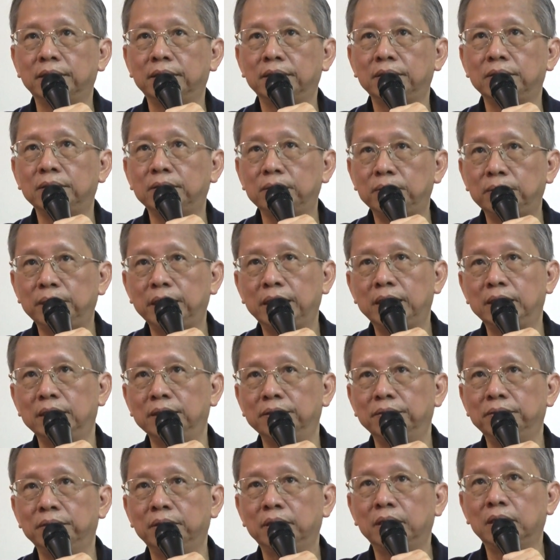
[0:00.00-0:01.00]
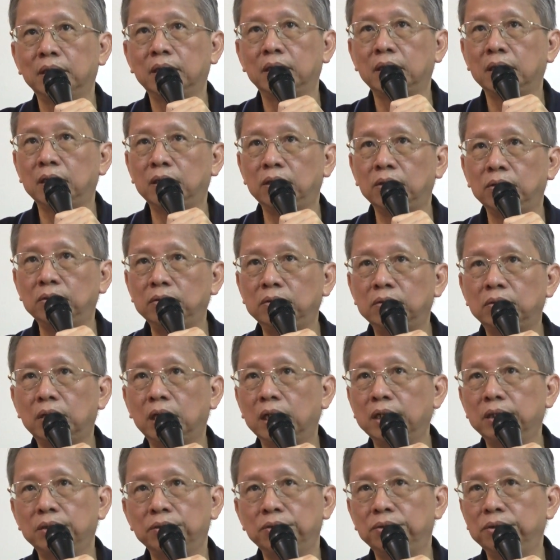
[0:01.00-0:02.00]
to awaken. Don't
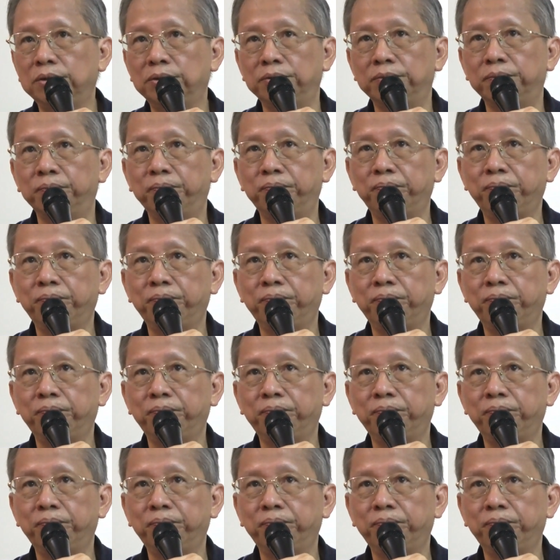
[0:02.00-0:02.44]
try to know.